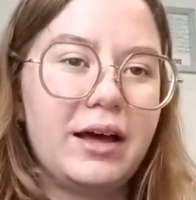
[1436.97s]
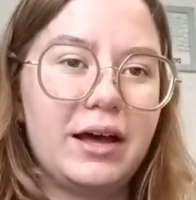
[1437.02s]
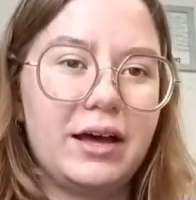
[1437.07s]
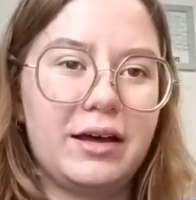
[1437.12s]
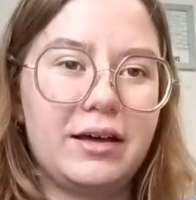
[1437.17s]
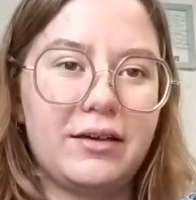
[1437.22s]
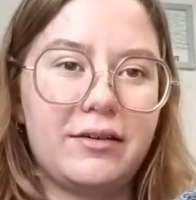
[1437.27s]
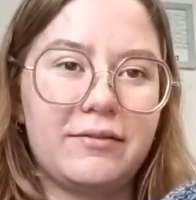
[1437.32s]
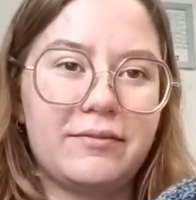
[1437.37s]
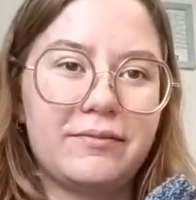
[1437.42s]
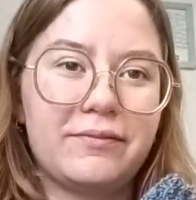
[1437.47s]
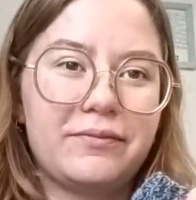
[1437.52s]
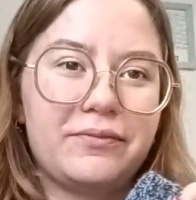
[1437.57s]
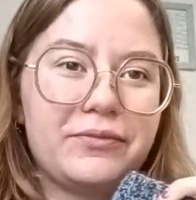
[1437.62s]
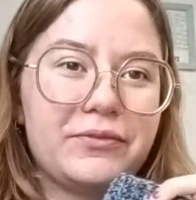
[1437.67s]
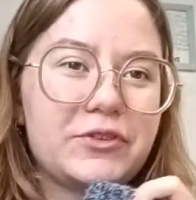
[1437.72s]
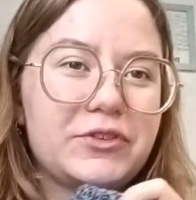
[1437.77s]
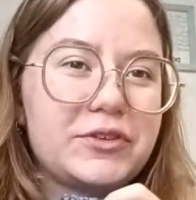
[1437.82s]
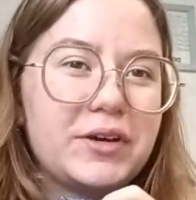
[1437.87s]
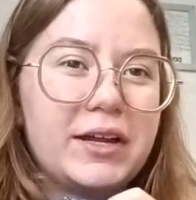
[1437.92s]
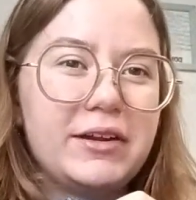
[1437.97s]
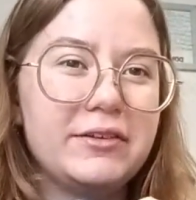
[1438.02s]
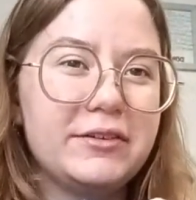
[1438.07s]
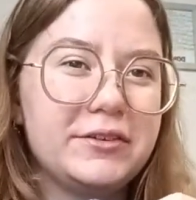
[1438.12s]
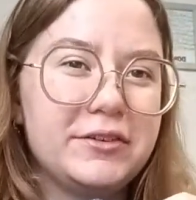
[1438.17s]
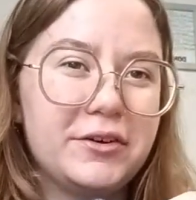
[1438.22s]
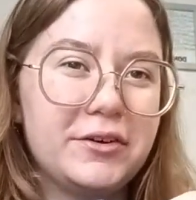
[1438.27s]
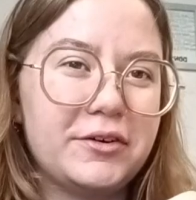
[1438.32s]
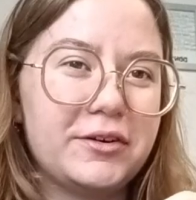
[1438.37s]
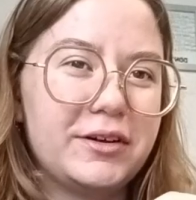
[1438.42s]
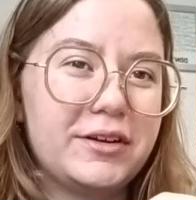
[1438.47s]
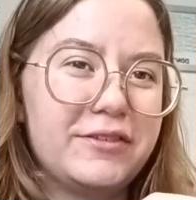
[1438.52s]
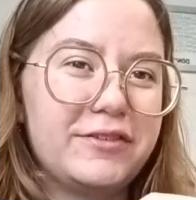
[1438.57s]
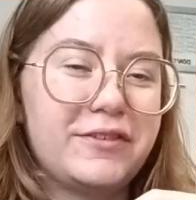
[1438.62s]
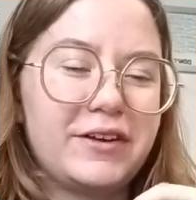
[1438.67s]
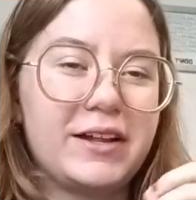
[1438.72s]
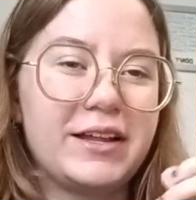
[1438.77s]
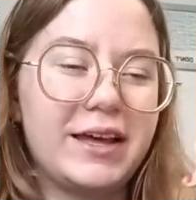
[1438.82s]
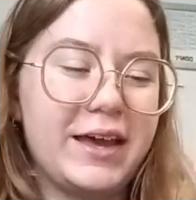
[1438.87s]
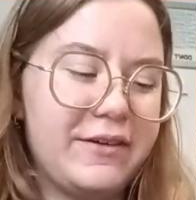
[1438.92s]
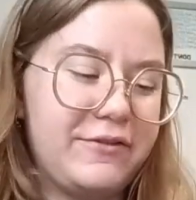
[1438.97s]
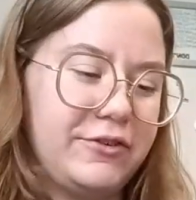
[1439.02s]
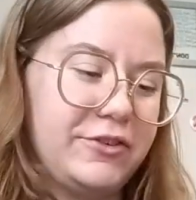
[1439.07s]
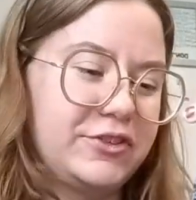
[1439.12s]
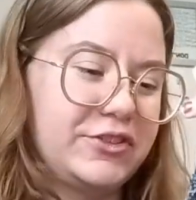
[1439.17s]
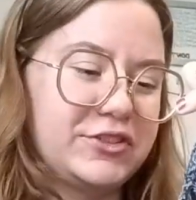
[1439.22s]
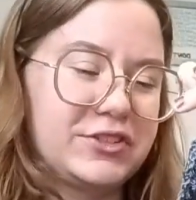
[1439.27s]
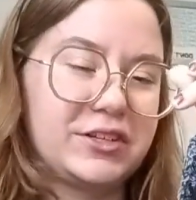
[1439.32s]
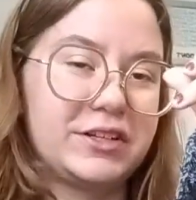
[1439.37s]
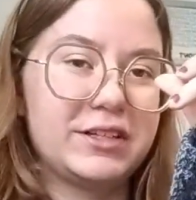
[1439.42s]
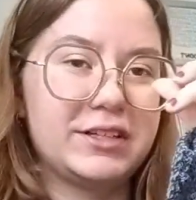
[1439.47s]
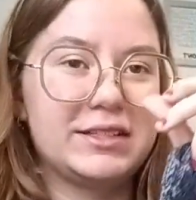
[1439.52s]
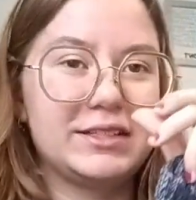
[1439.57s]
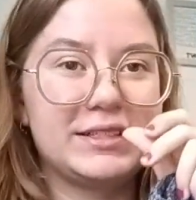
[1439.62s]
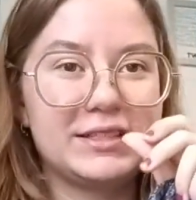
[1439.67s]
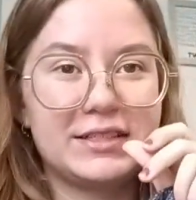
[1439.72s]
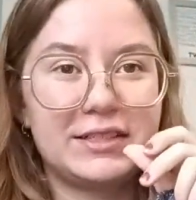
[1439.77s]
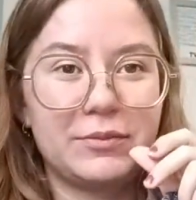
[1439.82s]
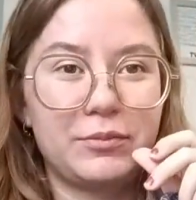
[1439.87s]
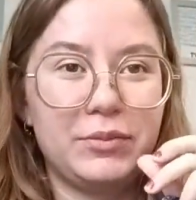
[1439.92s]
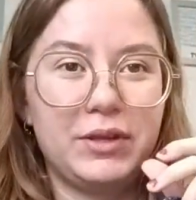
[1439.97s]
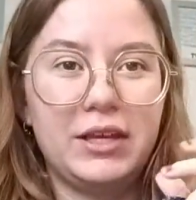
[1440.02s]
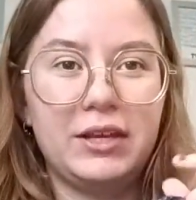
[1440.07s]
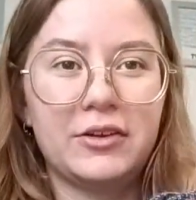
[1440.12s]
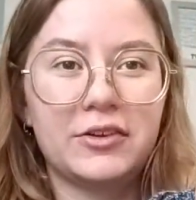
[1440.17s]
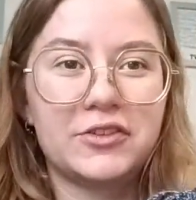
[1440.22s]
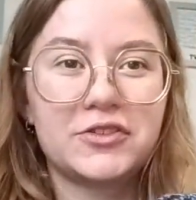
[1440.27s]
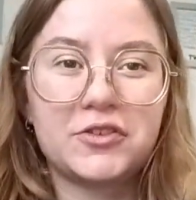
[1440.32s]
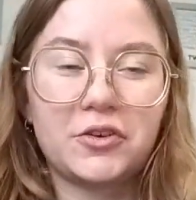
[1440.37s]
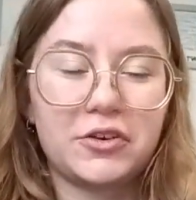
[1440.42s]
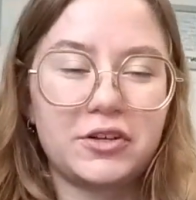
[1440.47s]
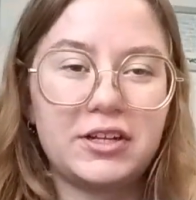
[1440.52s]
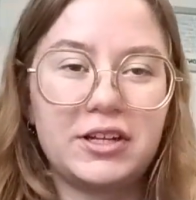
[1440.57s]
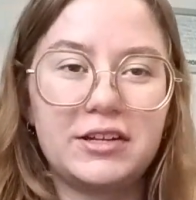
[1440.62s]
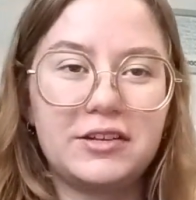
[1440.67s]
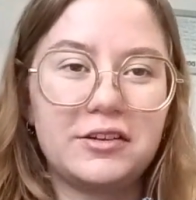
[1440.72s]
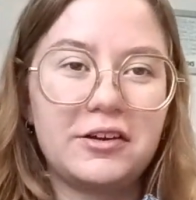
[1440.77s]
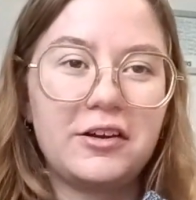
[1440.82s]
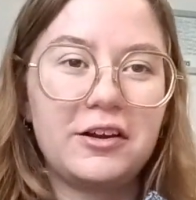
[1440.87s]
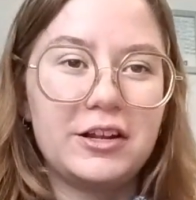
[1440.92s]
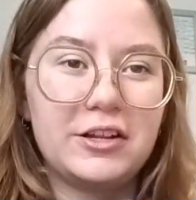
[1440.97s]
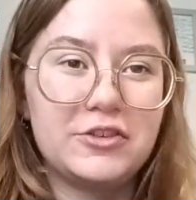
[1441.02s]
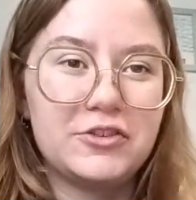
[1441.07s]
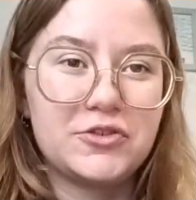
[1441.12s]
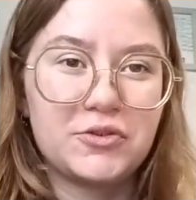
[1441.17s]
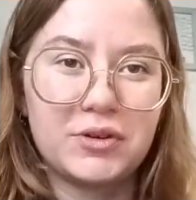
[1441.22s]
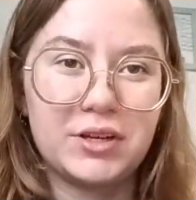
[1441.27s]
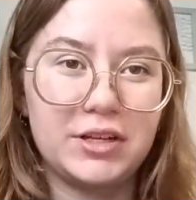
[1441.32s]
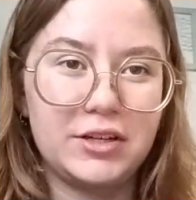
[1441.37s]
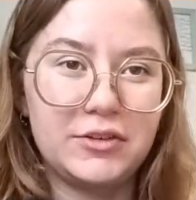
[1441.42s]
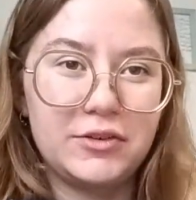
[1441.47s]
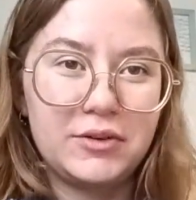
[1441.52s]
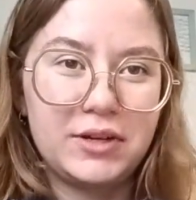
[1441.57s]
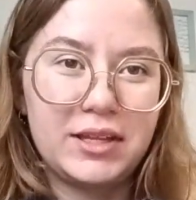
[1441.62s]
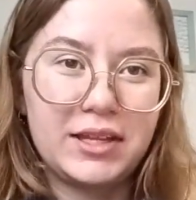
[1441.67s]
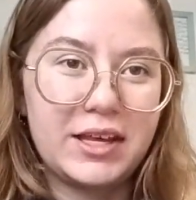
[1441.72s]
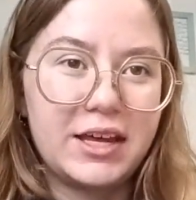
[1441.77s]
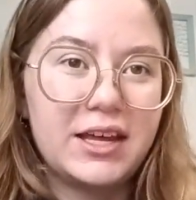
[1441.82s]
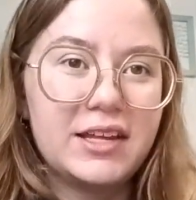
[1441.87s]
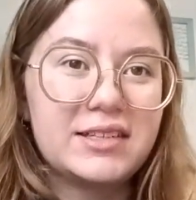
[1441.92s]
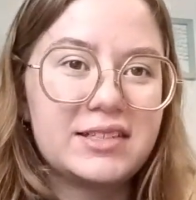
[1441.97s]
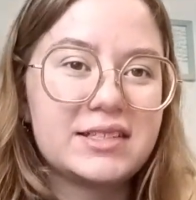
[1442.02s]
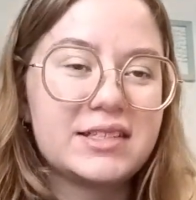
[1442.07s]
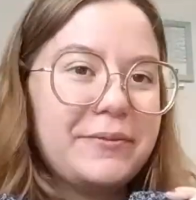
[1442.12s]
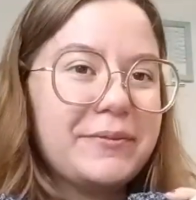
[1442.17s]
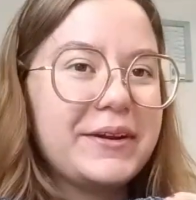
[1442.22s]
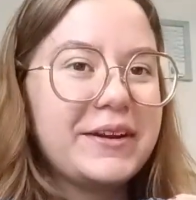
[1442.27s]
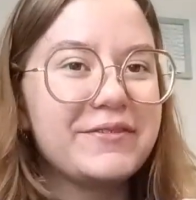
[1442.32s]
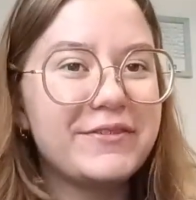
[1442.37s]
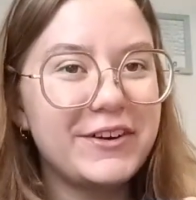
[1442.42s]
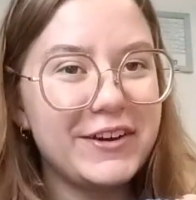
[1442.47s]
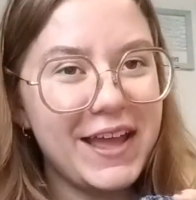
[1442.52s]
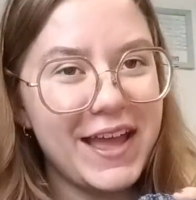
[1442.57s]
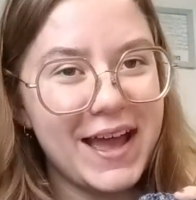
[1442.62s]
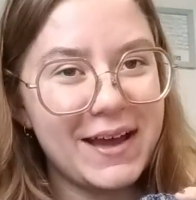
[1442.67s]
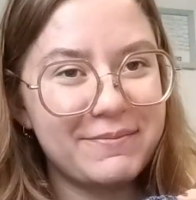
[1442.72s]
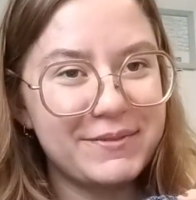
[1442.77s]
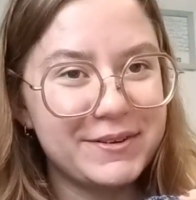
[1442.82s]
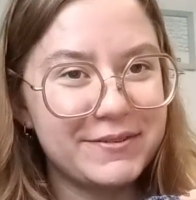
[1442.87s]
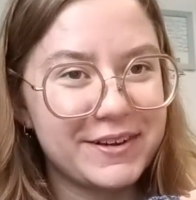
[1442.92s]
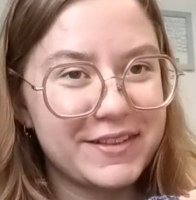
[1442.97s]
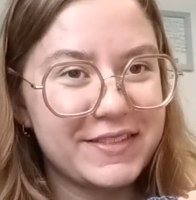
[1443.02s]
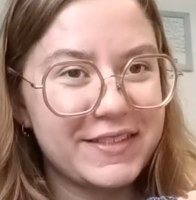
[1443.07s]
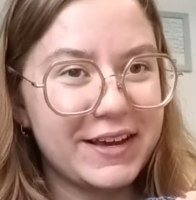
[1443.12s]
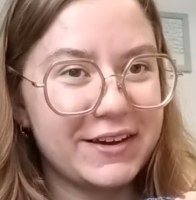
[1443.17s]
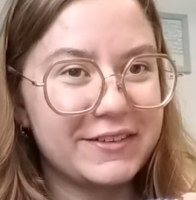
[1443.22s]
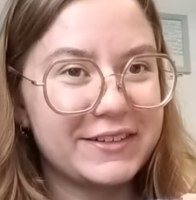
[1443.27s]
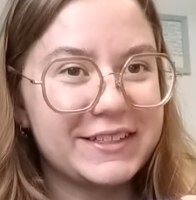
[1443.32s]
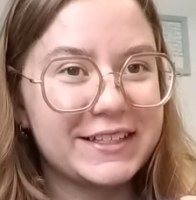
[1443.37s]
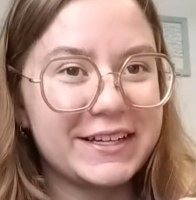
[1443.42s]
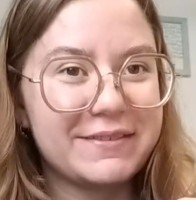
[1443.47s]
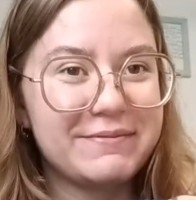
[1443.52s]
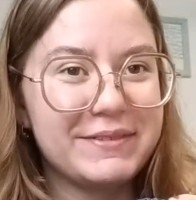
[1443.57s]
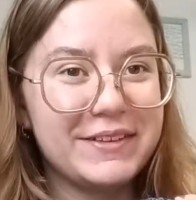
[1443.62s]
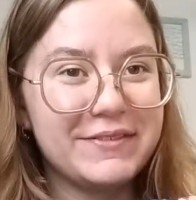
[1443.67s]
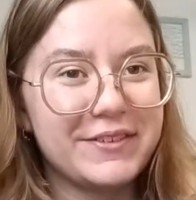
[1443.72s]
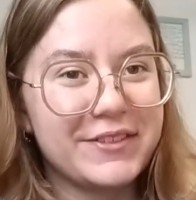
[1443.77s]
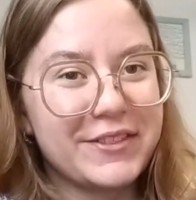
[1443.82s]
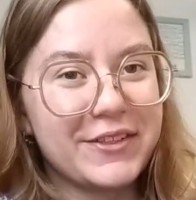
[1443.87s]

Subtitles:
So I don't know if I'll ever start being a sock knitter and enjoying doing this, but I'm very happy with the outcome, even